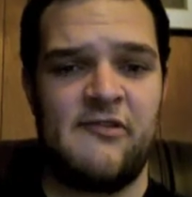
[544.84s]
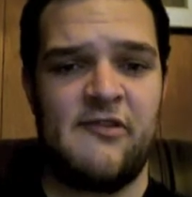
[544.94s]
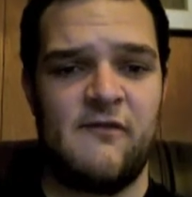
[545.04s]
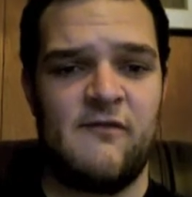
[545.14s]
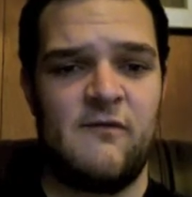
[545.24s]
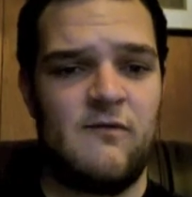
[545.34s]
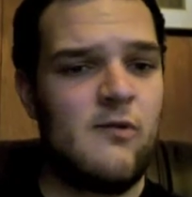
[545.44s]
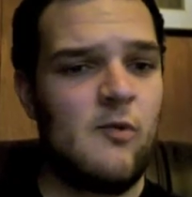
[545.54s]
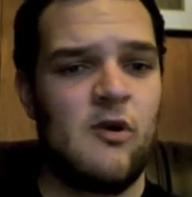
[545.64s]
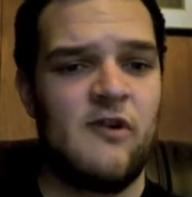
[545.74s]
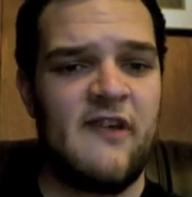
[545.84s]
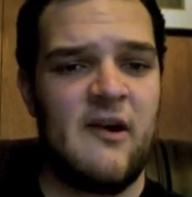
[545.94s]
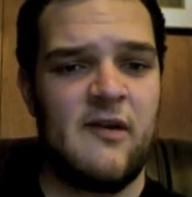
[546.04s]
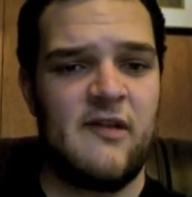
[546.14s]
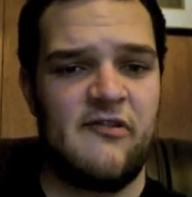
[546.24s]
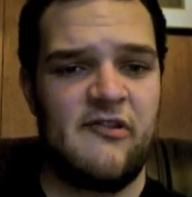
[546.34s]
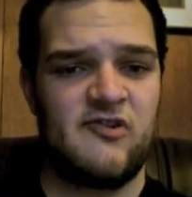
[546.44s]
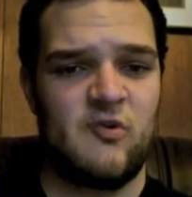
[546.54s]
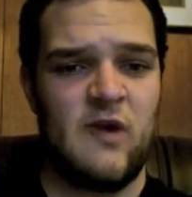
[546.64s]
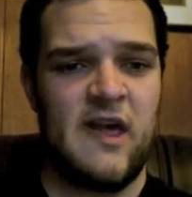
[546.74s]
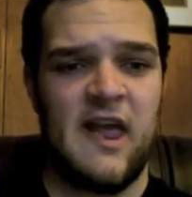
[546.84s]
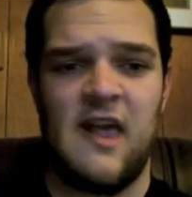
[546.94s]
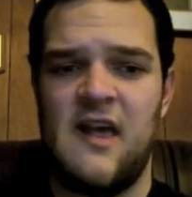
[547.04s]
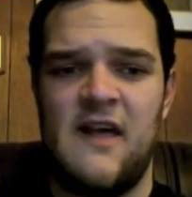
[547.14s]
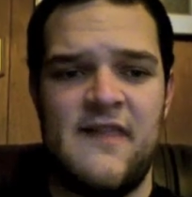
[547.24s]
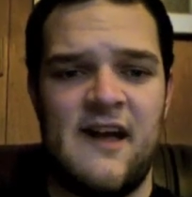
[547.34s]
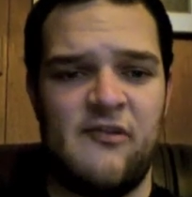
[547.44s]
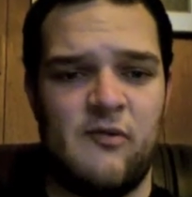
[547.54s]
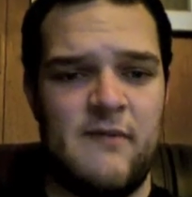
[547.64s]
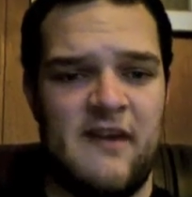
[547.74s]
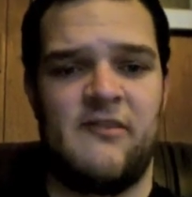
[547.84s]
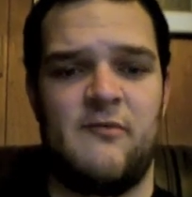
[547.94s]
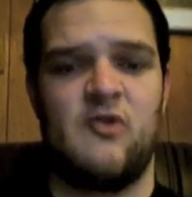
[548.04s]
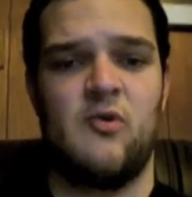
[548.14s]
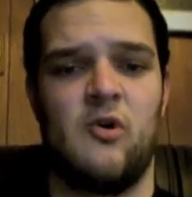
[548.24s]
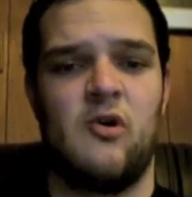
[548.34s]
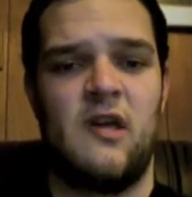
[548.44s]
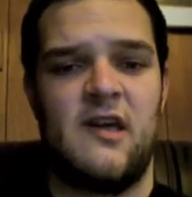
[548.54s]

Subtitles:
the words out in such a way, that's what makes him cool,